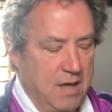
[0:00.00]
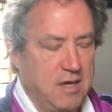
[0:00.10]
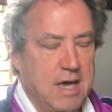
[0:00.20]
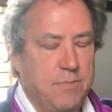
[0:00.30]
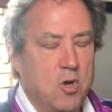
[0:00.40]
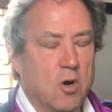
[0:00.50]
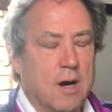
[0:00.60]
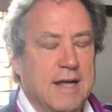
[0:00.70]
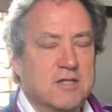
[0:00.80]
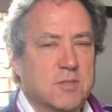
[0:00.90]
Keep your
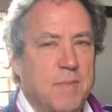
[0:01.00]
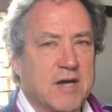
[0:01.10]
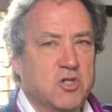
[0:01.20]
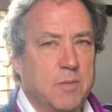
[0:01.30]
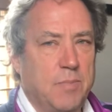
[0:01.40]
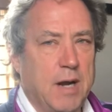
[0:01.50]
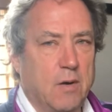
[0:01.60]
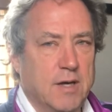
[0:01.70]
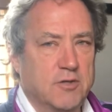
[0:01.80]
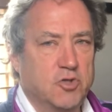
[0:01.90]
inspection periods